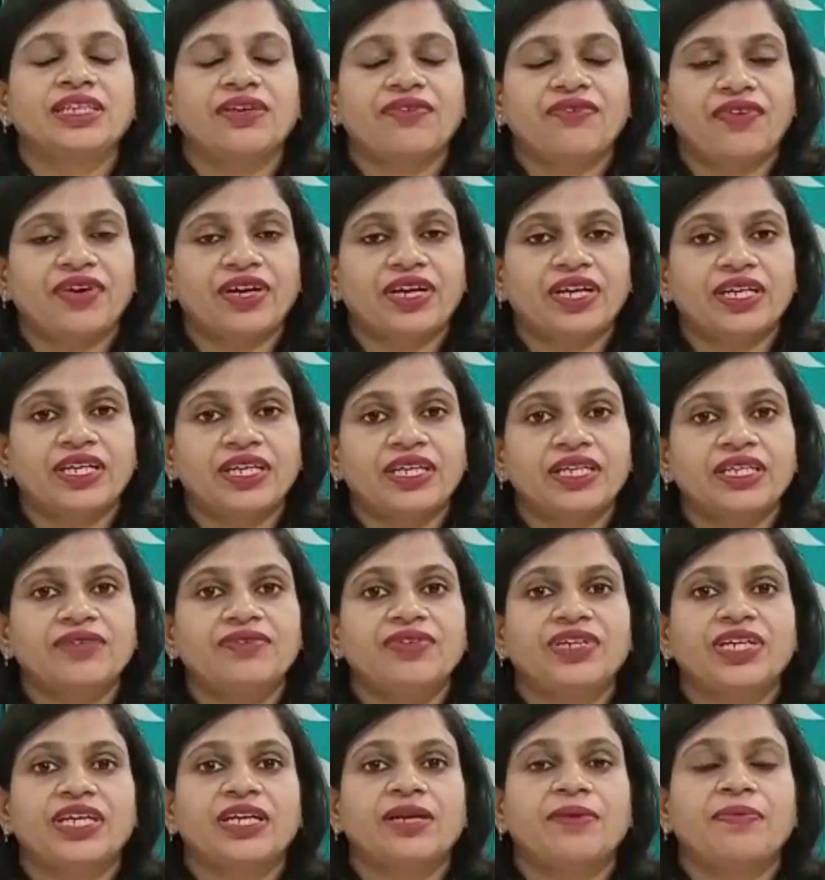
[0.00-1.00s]
is affected,
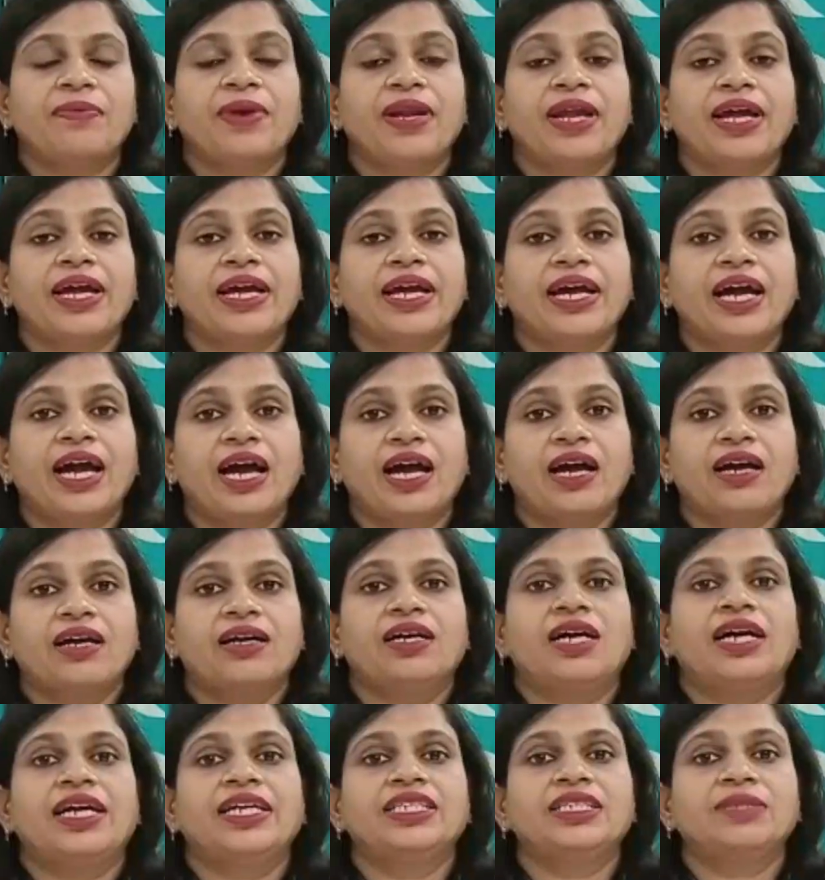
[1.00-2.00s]
we can apply
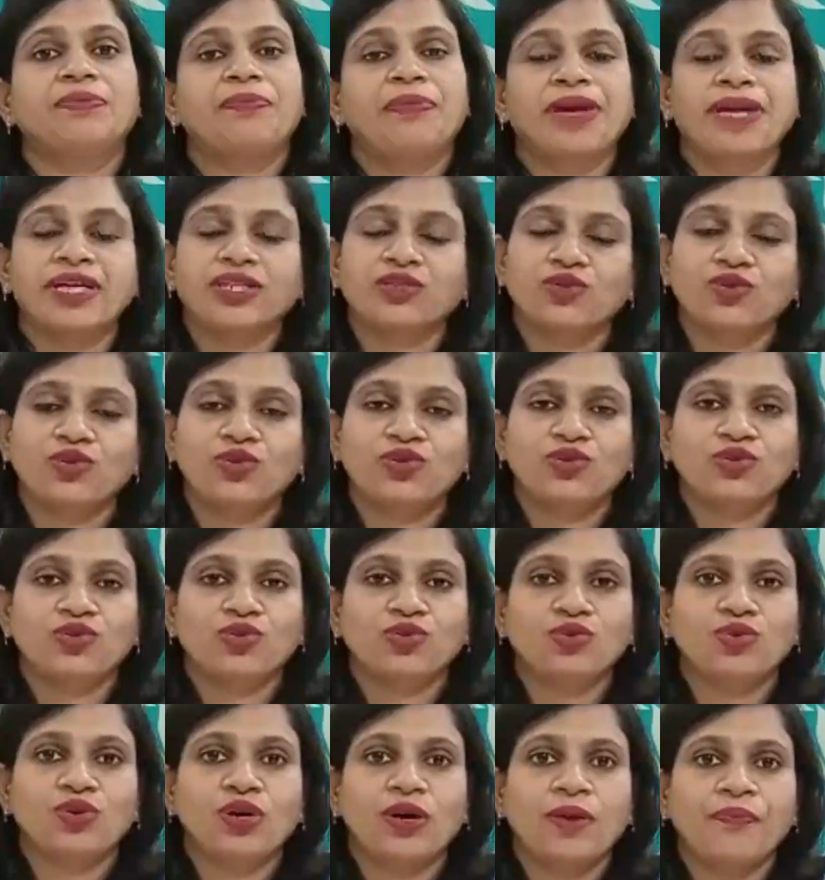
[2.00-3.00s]
ice packs
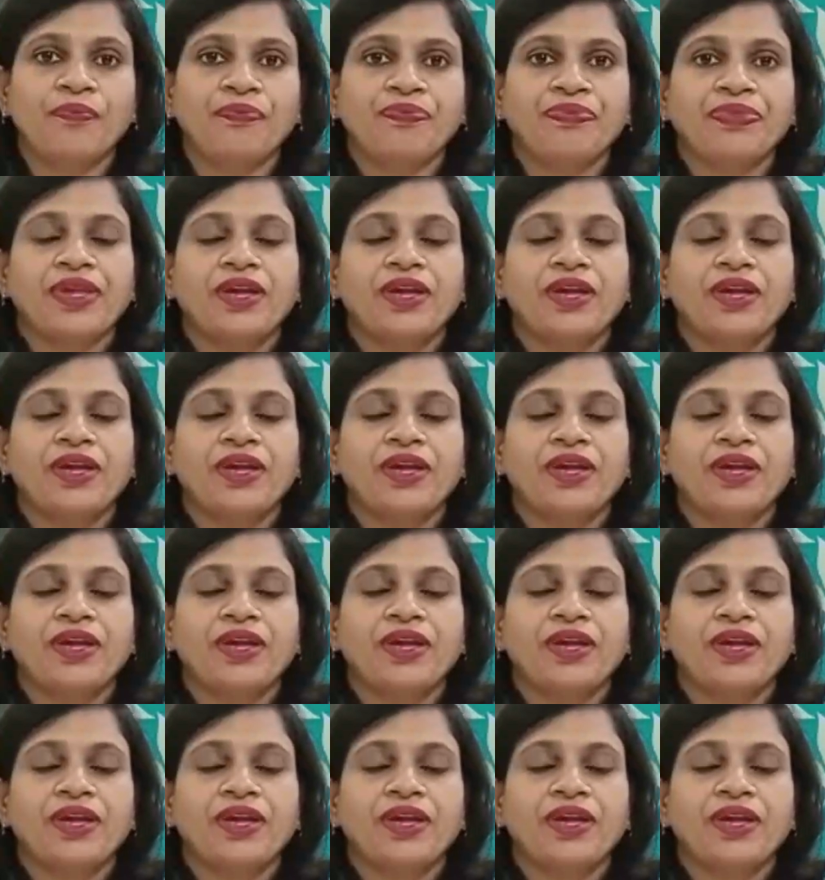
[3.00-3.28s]
also.